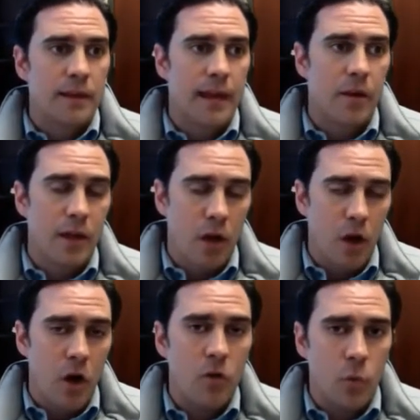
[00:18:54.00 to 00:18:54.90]
Now,
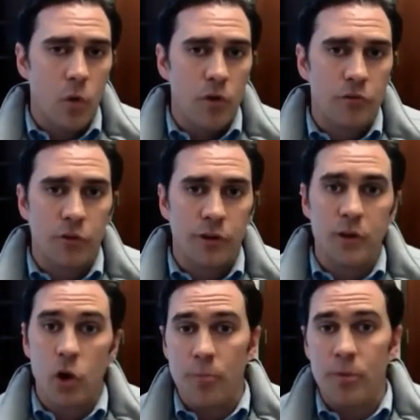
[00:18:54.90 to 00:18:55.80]
on Wall
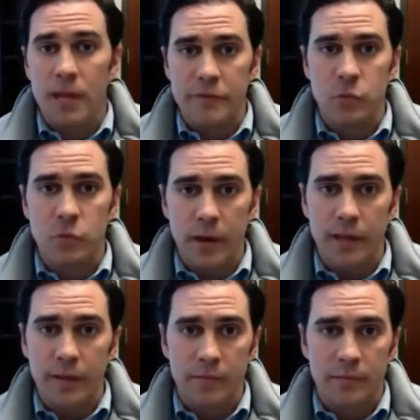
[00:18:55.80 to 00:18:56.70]
Street, Herbalife is
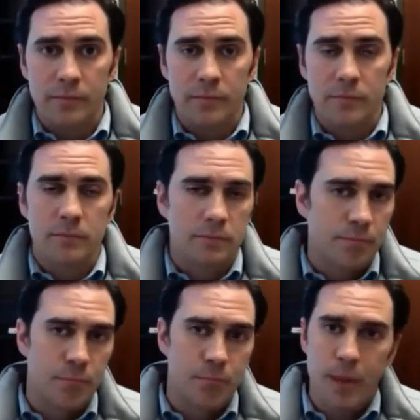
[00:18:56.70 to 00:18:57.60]
winning.
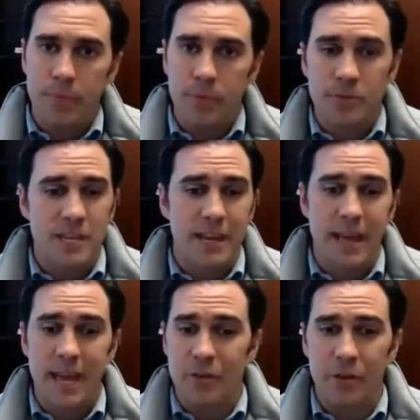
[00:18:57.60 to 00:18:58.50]
People are
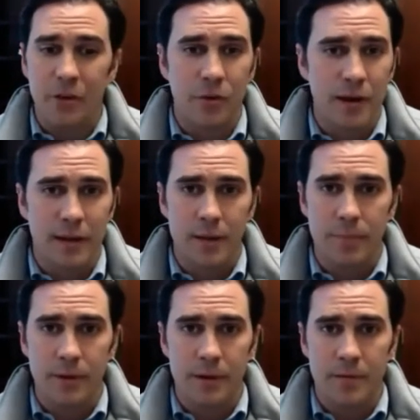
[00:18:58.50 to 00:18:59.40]
saying, hey, they're a great
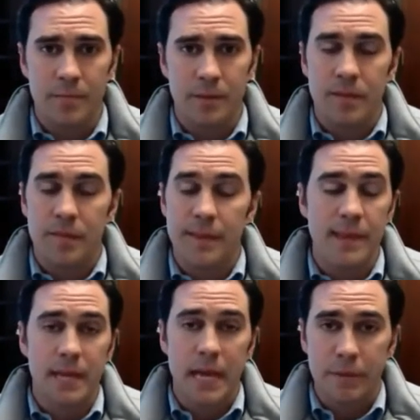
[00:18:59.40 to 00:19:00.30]
company.
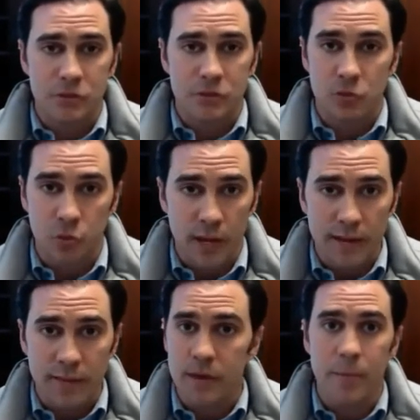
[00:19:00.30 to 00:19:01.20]
The economics are great.